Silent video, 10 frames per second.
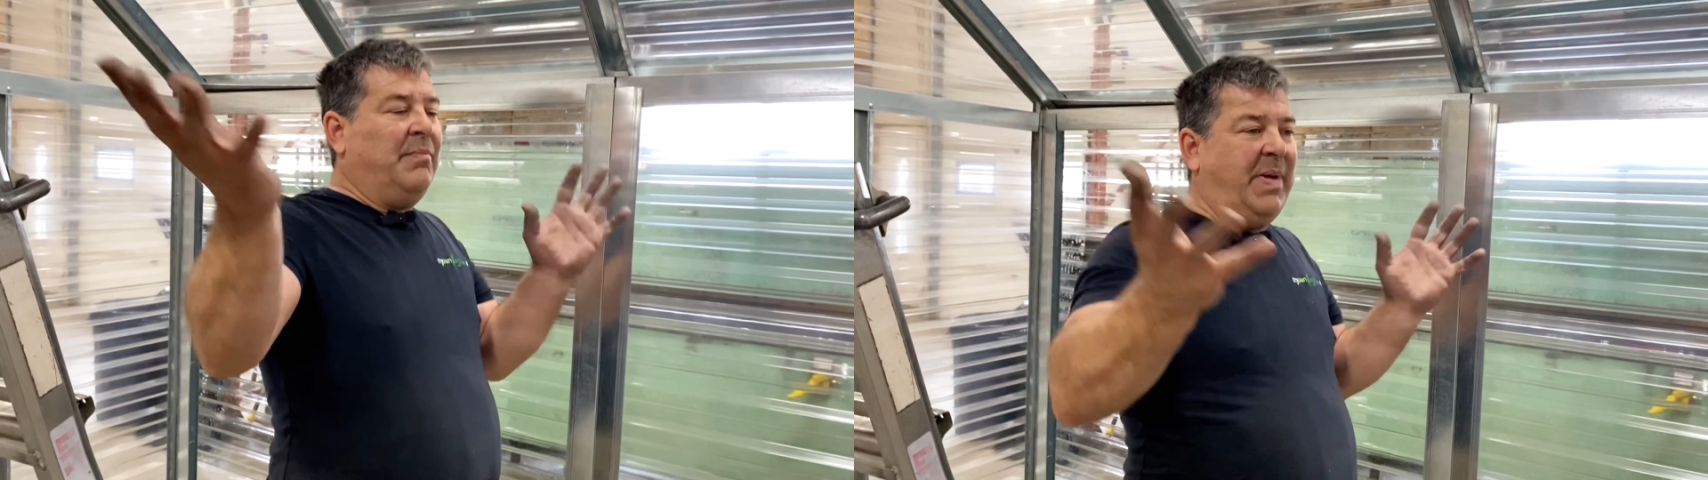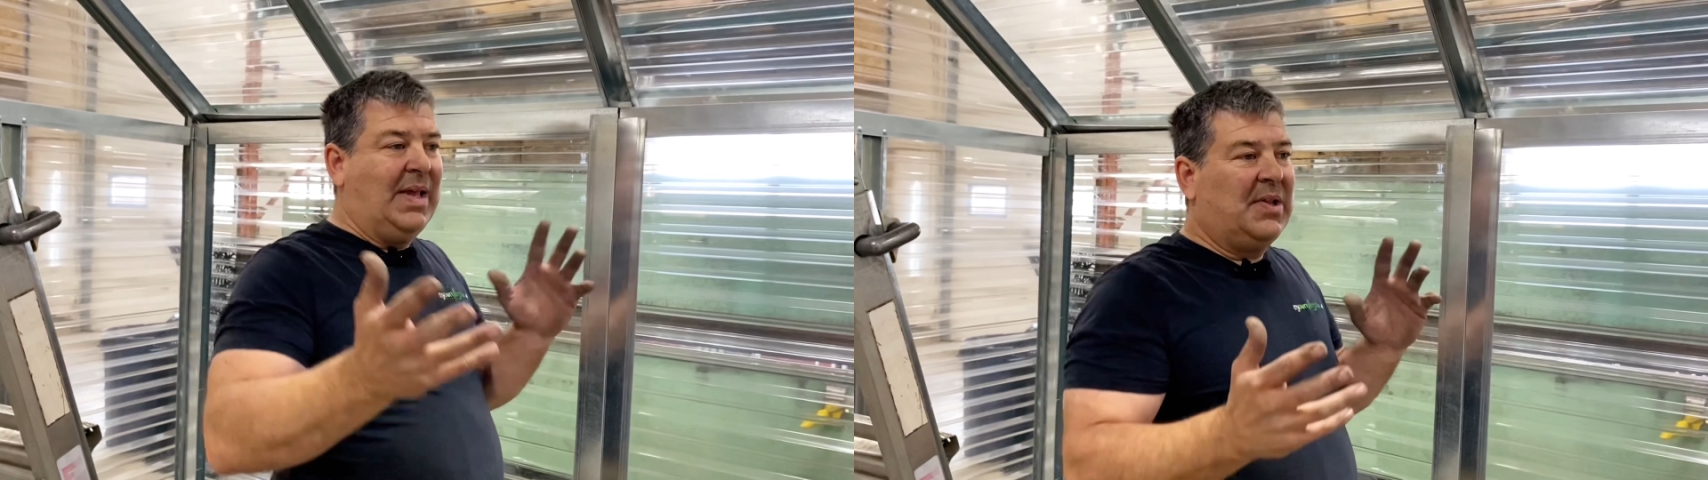
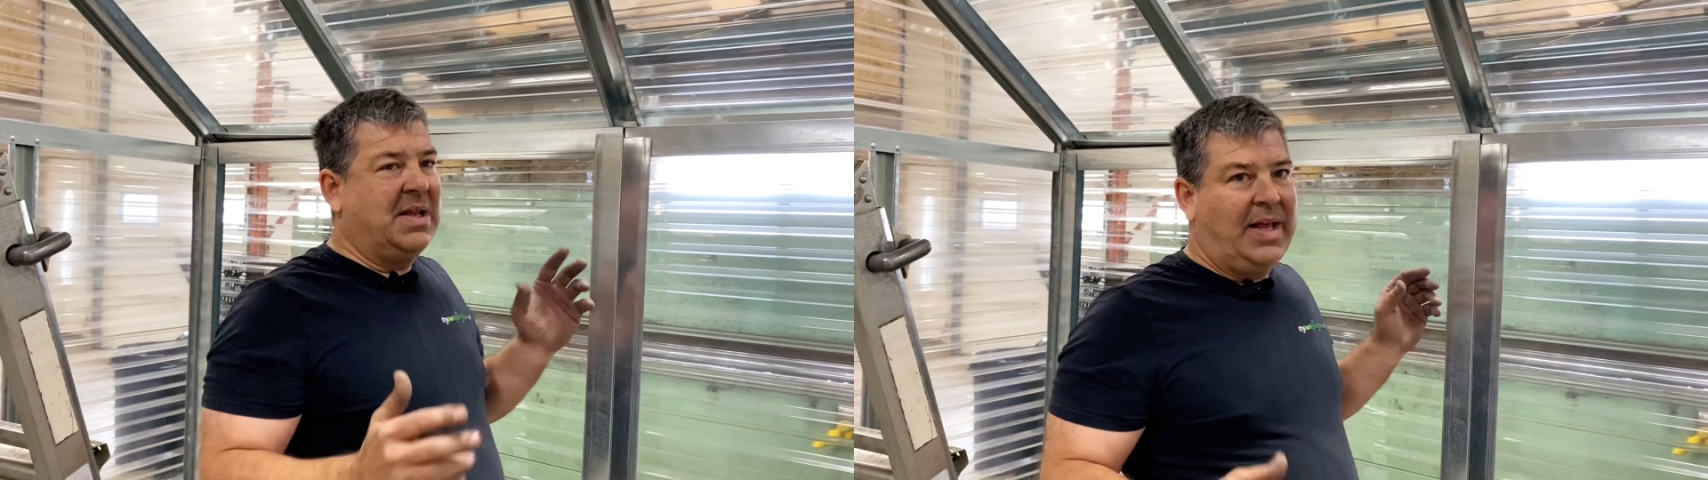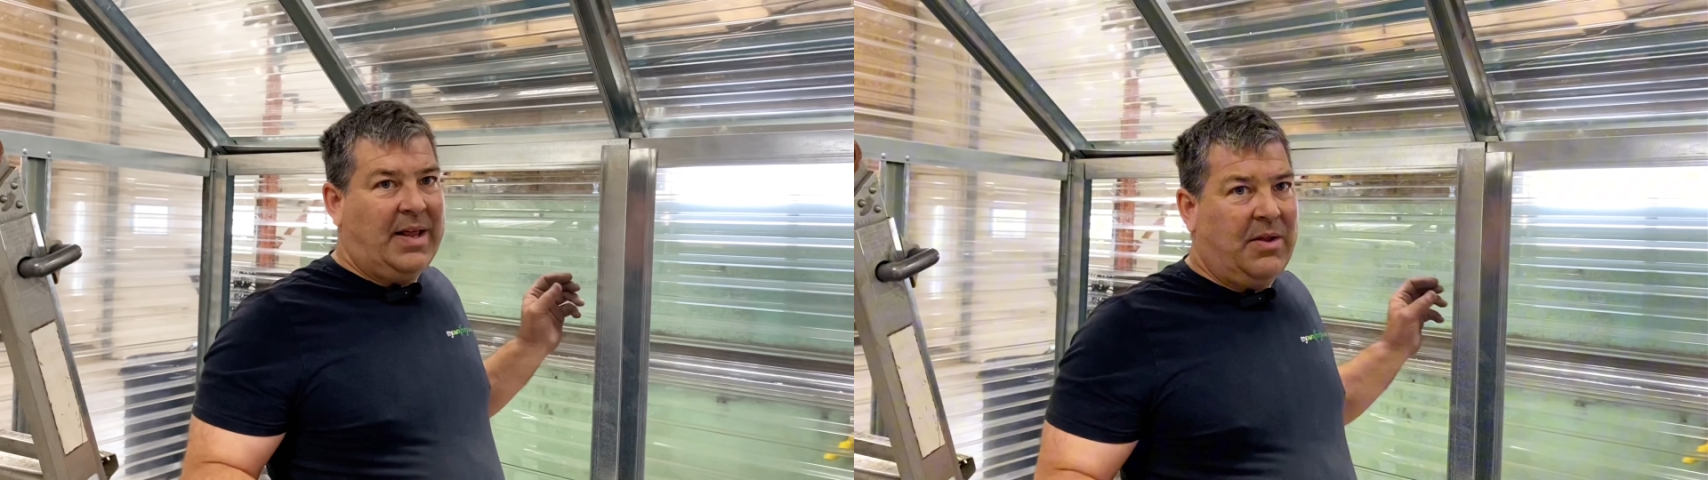
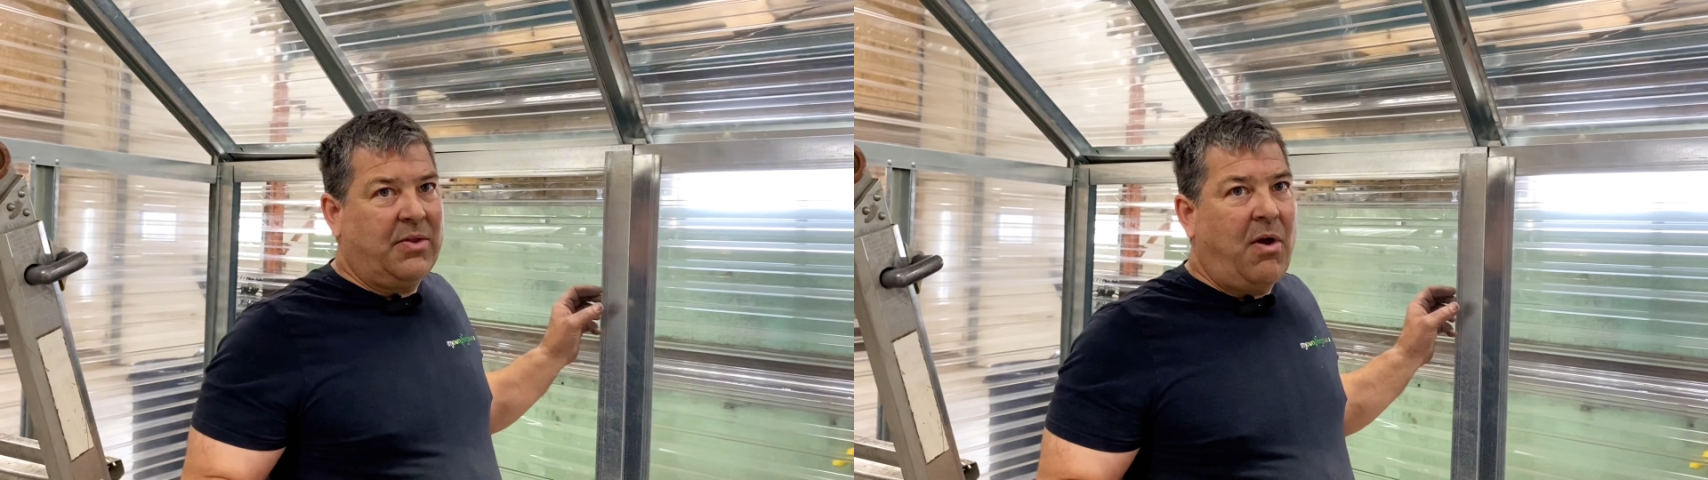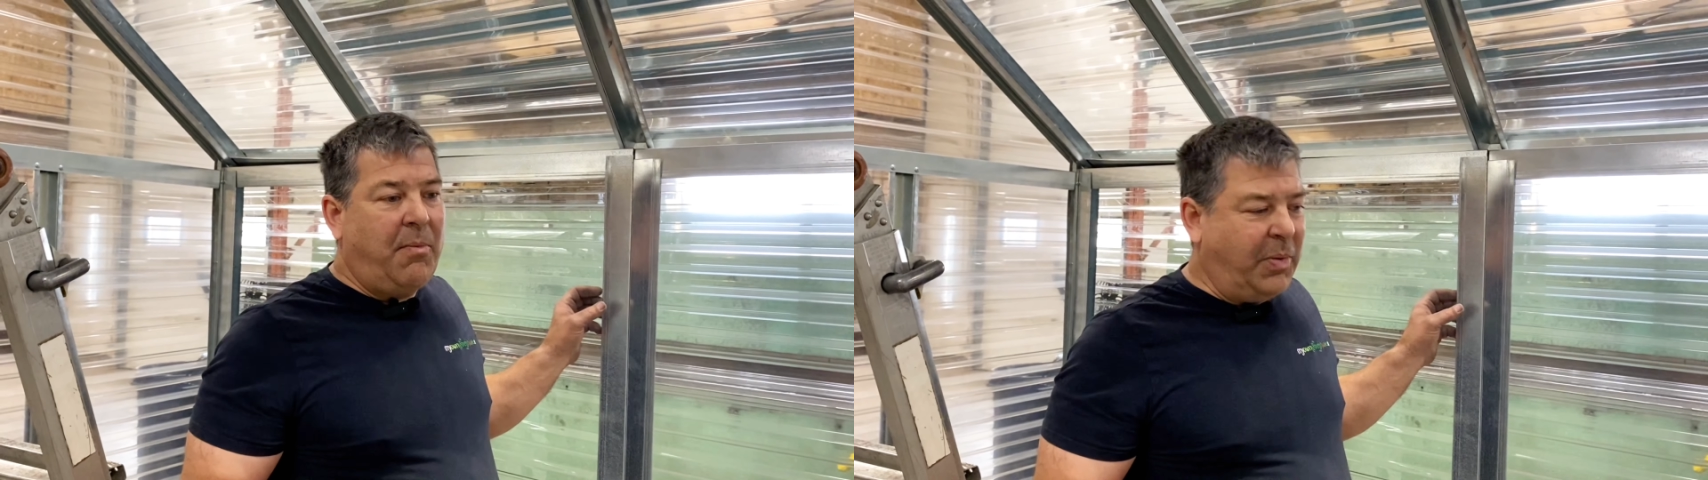basically
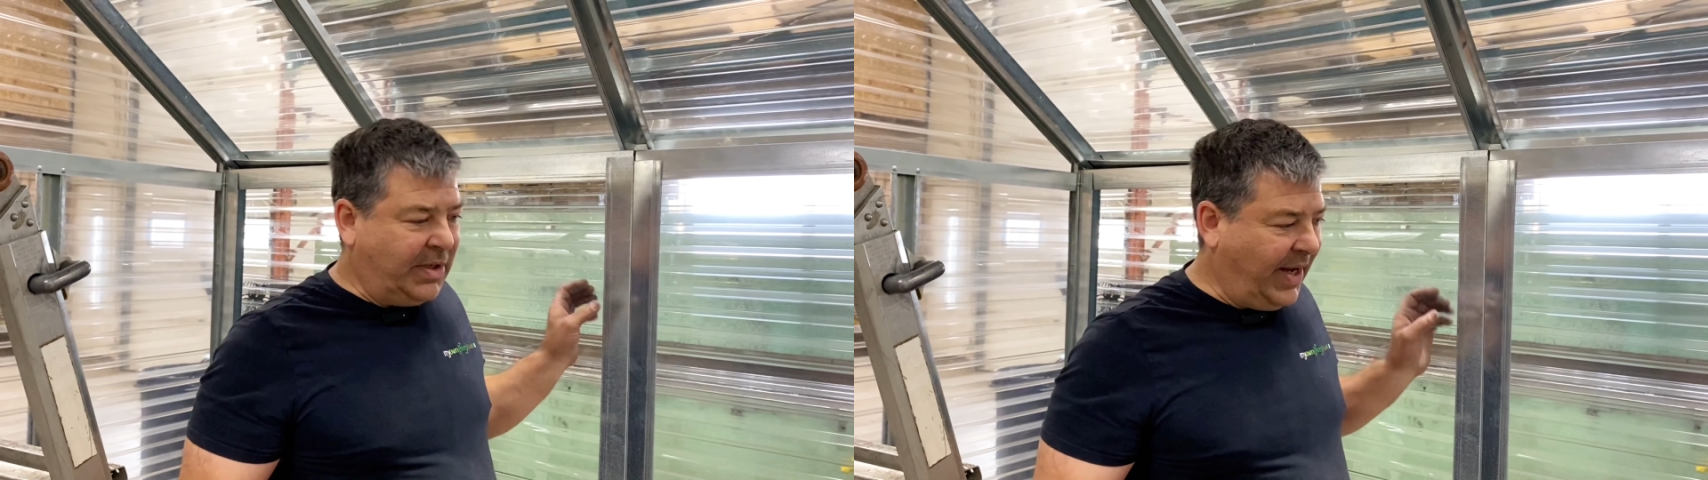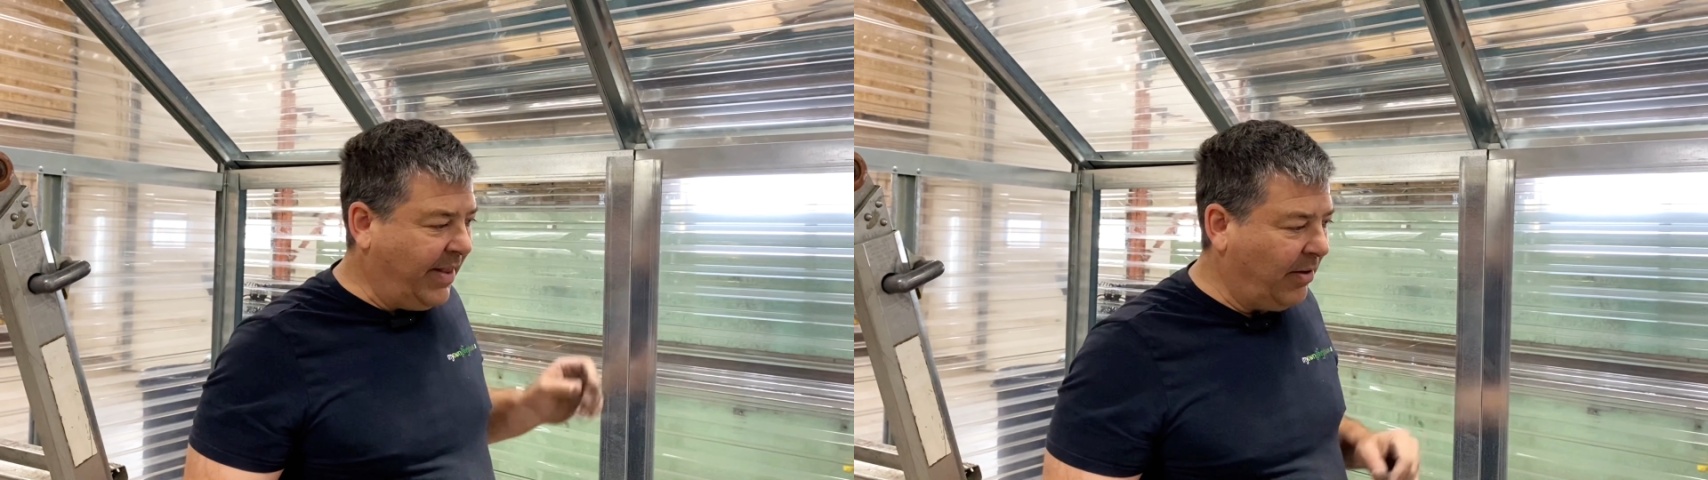it's all put
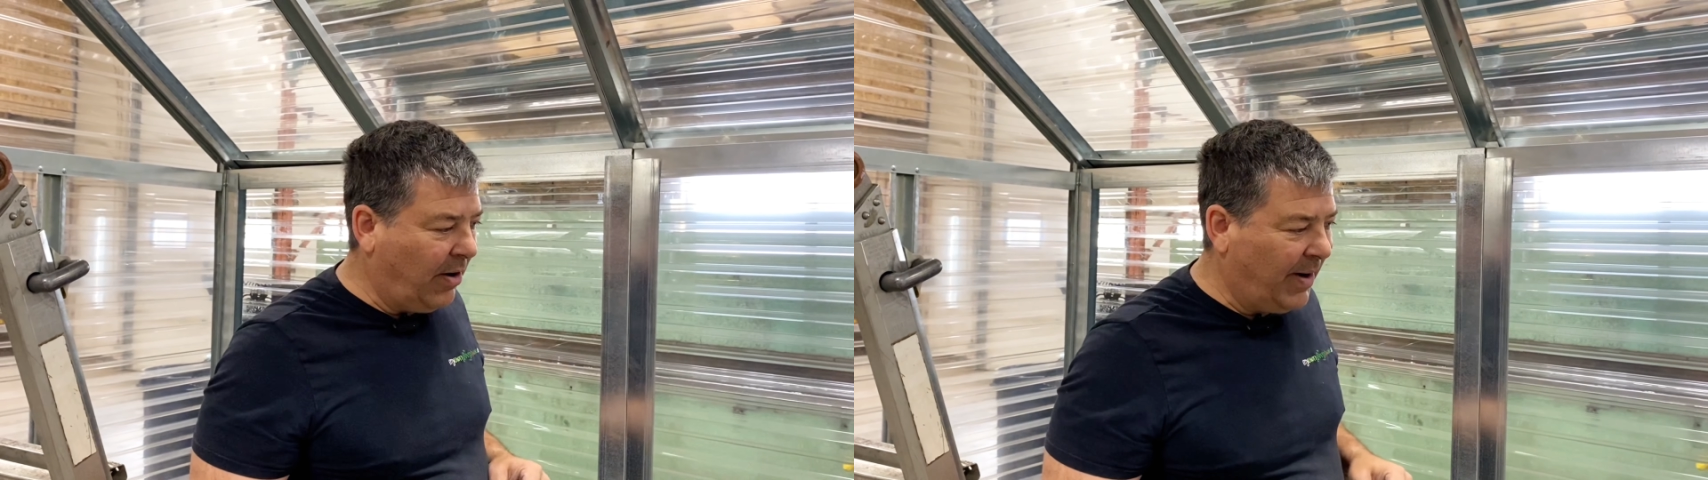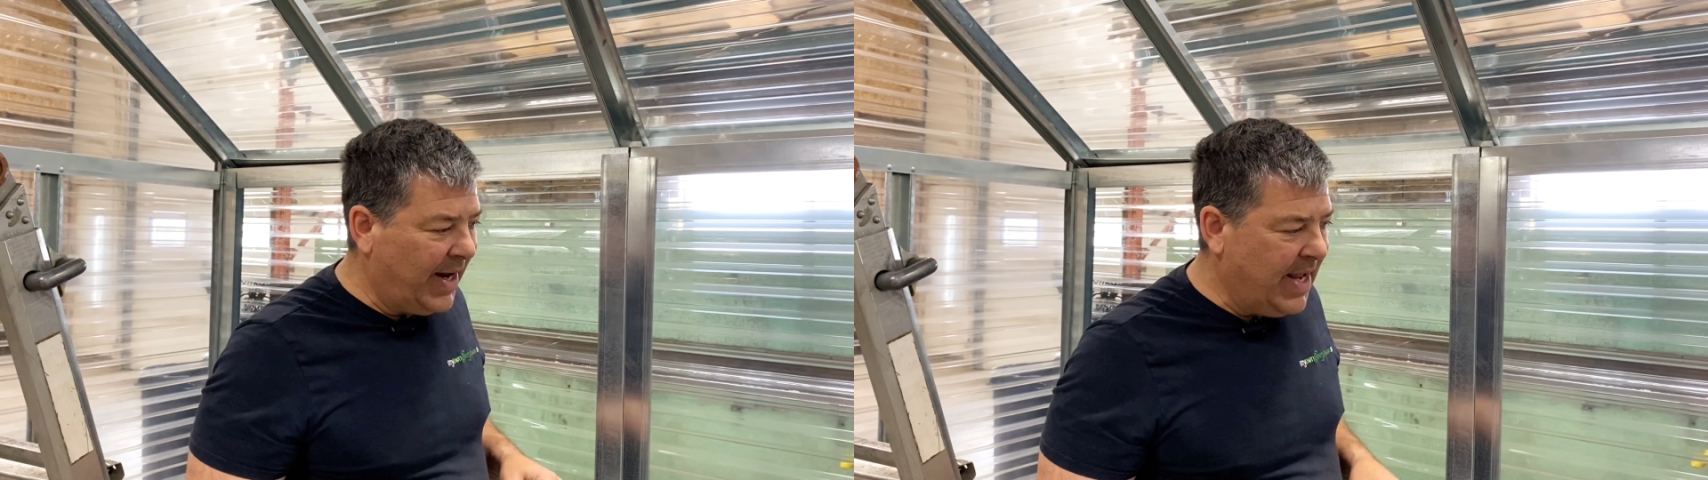together
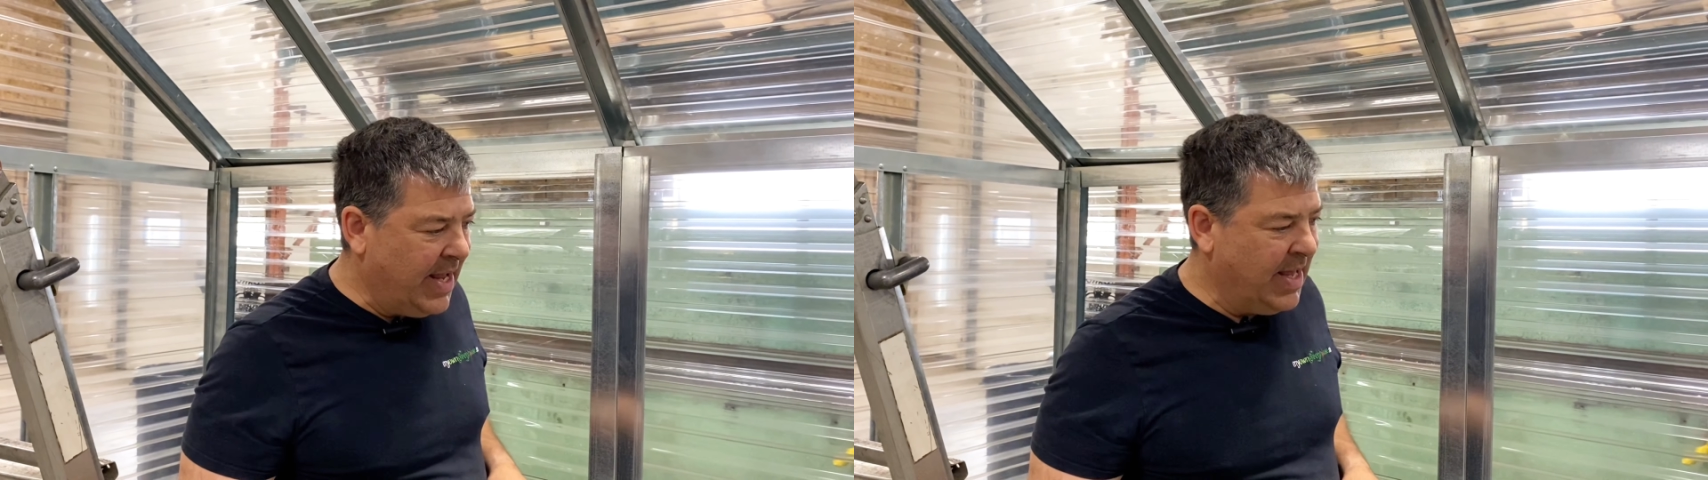already.